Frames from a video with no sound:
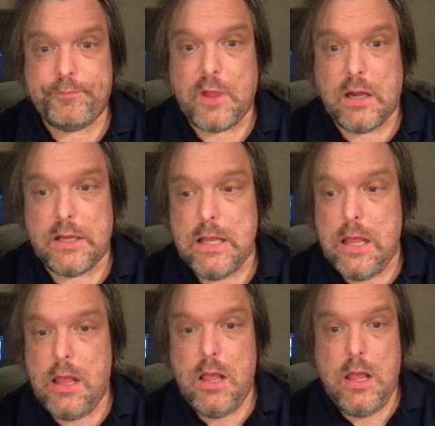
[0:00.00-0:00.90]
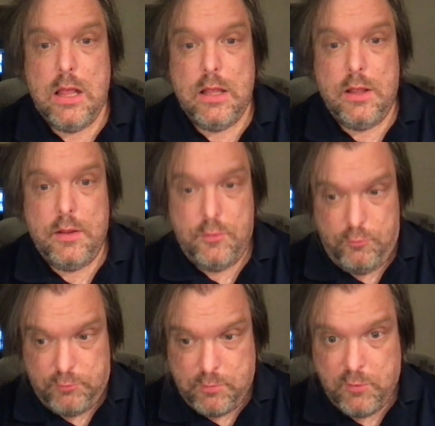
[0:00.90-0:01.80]
Gonna
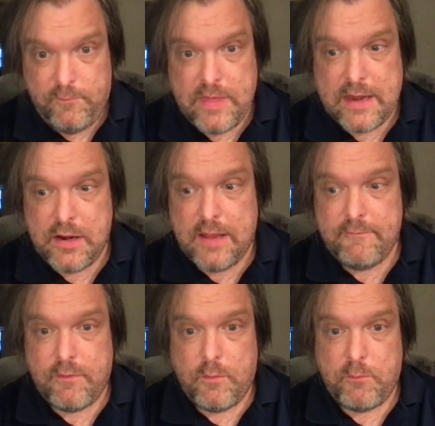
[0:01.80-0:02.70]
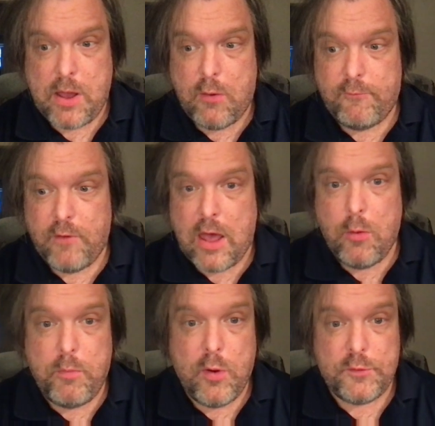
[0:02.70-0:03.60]
remove that knight from a powerful
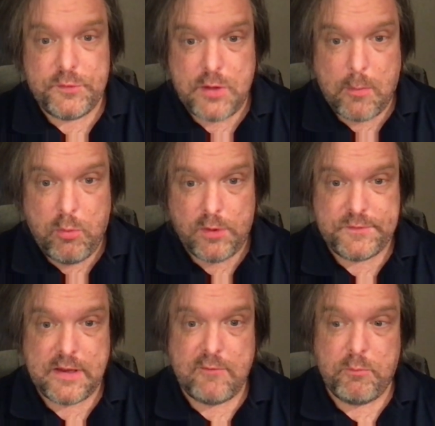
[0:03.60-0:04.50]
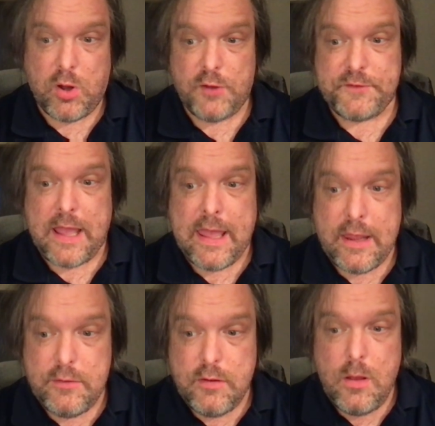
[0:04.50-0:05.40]
outpost, double a set of pawns,
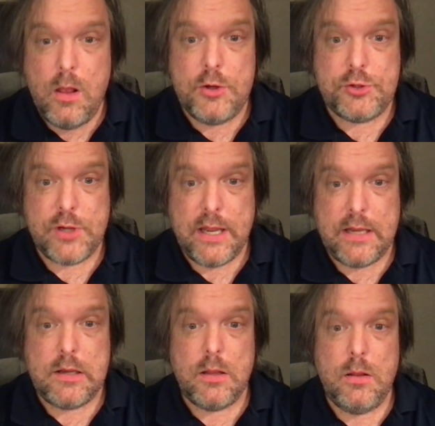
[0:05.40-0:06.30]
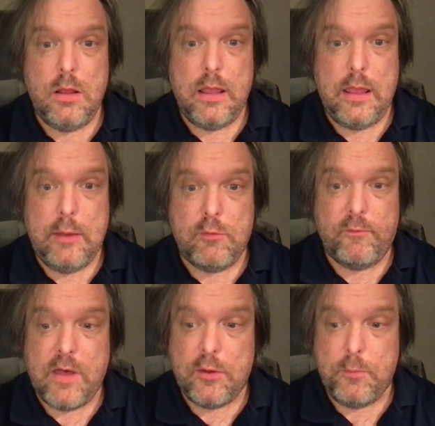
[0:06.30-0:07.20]
and trade equal
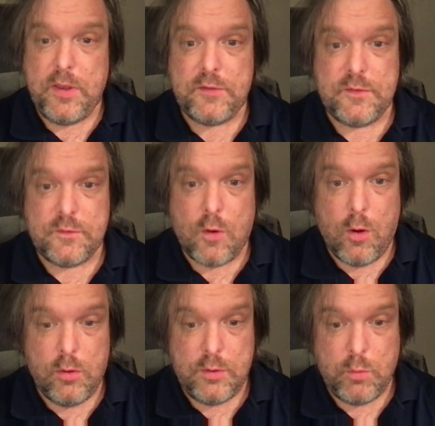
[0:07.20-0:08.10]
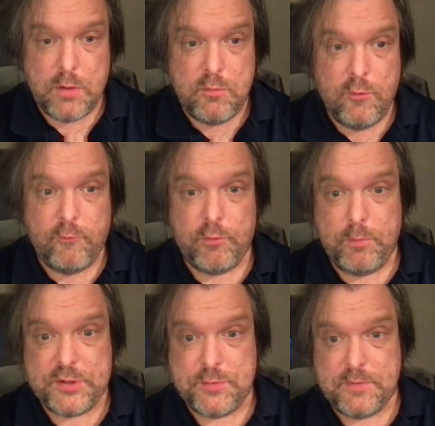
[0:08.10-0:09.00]
value pieces all in one move with
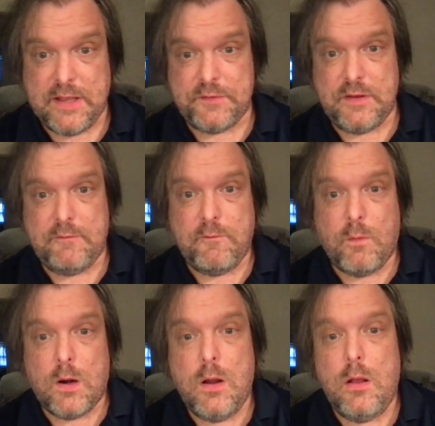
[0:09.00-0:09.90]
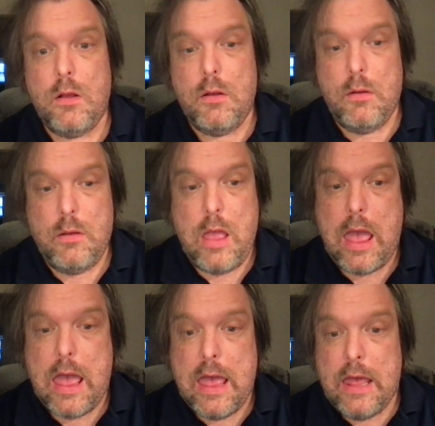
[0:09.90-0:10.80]
bishop takes e4.
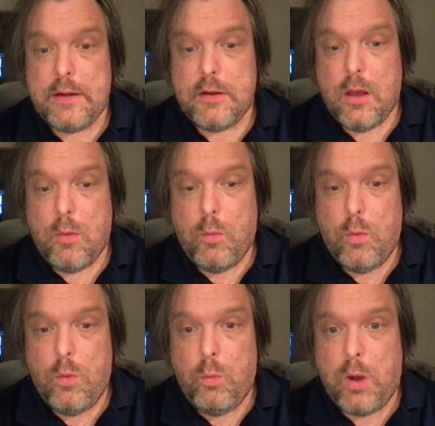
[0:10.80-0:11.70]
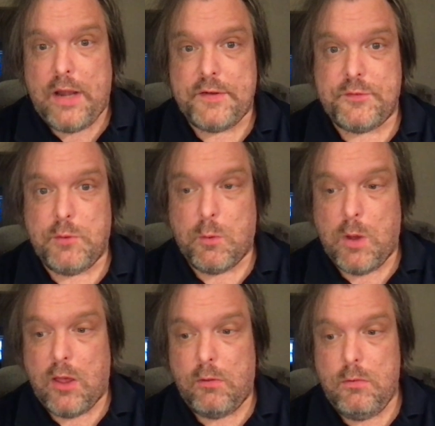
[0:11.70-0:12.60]
And white is doing
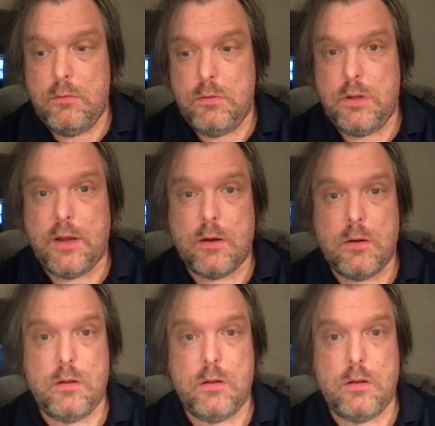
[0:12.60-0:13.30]
well here.